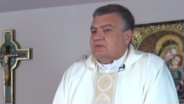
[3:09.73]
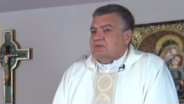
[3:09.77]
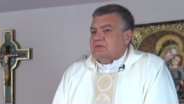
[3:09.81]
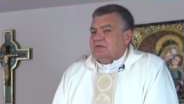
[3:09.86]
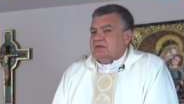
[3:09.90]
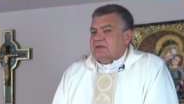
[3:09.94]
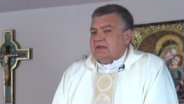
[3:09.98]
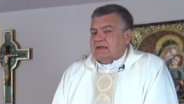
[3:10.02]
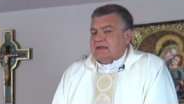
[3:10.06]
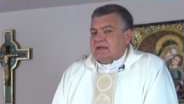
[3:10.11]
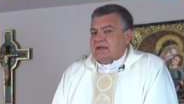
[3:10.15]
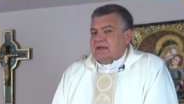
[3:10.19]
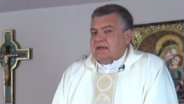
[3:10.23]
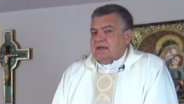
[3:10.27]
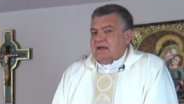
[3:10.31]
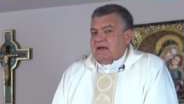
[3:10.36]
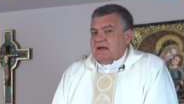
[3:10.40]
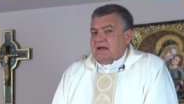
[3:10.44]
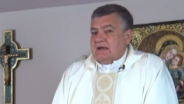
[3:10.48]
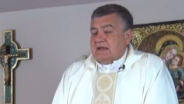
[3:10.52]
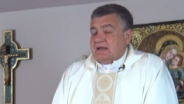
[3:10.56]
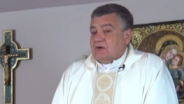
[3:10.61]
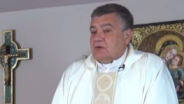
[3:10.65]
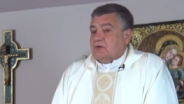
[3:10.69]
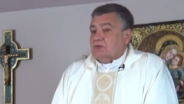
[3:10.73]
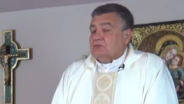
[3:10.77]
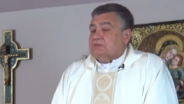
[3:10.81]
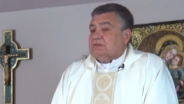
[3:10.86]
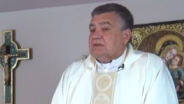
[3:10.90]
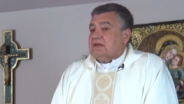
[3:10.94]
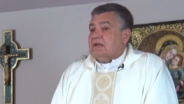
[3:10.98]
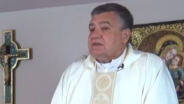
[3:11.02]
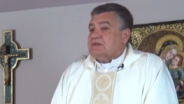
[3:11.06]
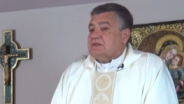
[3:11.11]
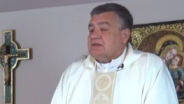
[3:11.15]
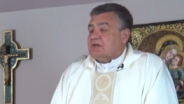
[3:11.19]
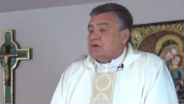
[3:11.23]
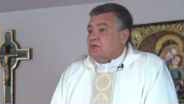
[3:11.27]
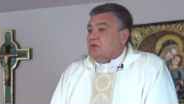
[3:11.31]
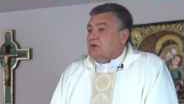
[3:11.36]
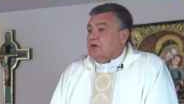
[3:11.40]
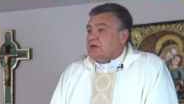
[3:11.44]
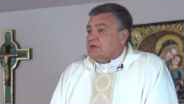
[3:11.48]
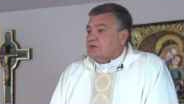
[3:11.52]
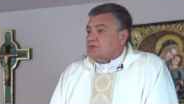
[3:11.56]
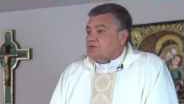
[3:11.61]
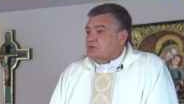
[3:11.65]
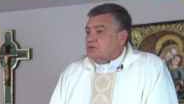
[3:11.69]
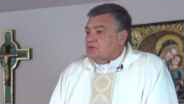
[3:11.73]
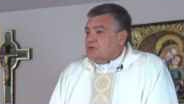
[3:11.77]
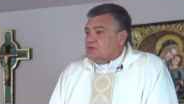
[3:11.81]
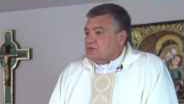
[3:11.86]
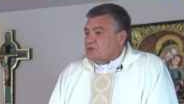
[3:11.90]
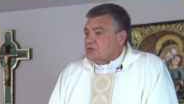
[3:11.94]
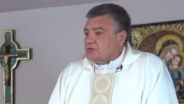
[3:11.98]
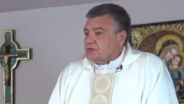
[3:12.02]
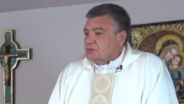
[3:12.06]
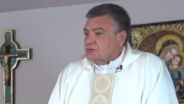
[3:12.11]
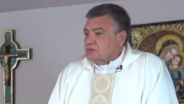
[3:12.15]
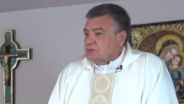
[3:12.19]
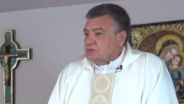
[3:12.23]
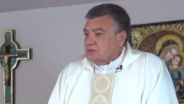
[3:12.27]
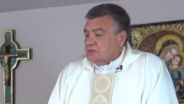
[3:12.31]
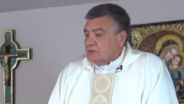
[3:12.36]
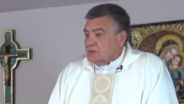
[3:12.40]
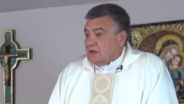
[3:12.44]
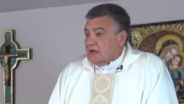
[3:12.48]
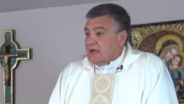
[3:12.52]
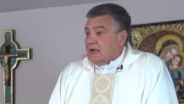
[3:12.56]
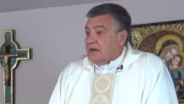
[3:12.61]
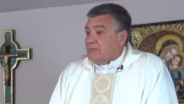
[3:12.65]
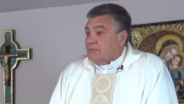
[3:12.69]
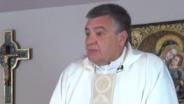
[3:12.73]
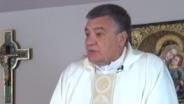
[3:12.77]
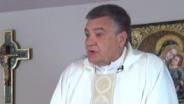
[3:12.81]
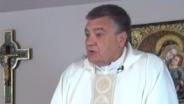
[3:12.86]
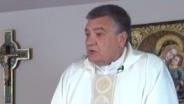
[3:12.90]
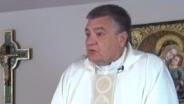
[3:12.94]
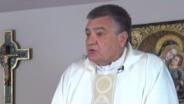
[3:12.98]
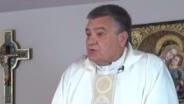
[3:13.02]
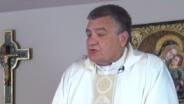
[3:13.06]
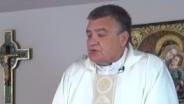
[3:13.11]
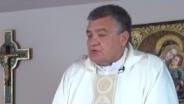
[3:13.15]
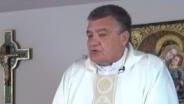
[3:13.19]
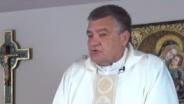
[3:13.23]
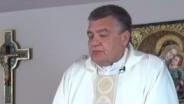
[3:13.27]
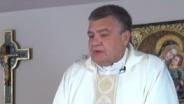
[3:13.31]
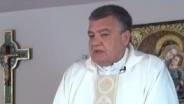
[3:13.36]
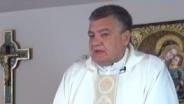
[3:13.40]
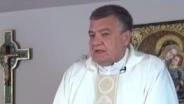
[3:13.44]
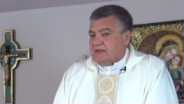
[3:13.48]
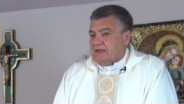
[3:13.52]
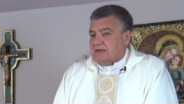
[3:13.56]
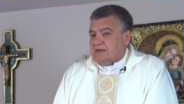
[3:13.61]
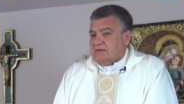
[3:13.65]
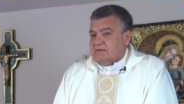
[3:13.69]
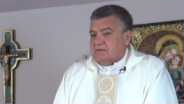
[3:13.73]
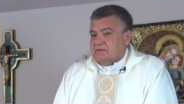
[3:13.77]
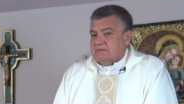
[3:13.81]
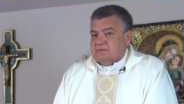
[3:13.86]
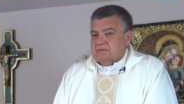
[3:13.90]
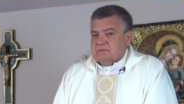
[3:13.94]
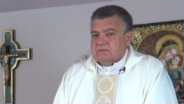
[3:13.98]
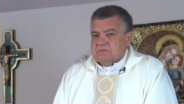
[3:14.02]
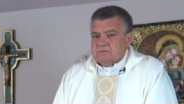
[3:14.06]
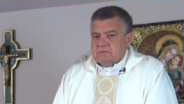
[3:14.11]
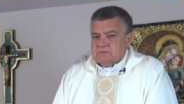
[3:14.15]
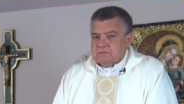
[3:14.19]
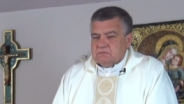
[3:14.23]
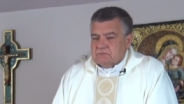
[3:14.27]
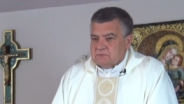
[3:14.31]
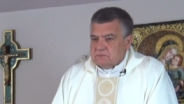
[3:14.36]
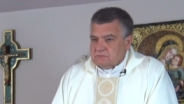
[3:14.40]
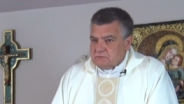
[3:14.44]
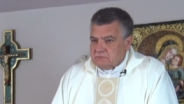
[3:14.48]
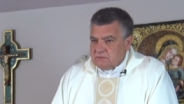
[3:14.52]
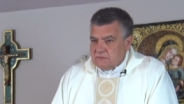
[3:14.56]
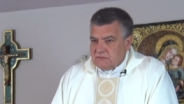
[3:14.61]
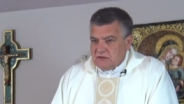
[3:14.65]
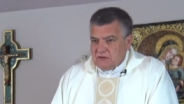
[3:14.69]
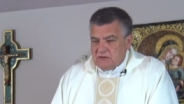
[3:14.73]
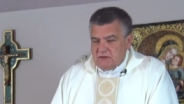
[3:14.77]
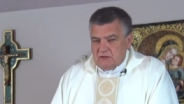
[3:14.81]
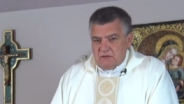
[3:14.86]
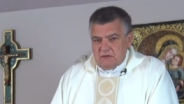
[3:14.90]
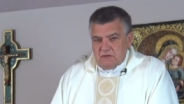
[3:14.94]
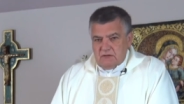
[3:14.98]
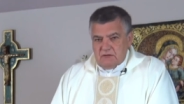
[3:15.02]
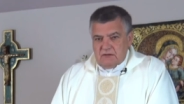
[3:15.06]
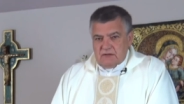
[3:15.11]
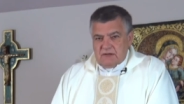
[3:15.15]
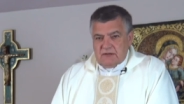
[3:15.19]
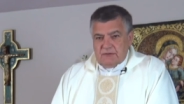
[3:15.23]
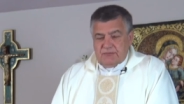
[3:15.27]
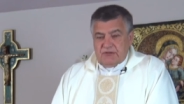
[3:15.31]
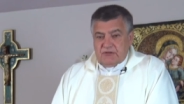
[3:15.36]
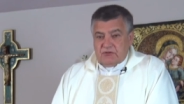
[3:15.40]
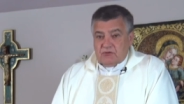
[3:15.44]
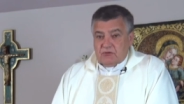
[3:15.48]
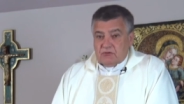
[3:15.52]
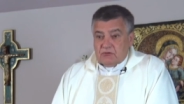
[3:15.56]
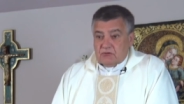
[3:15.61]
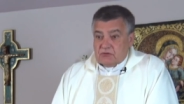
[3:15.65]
But she was a convert in the sense that when she met Jesus, she changed her life.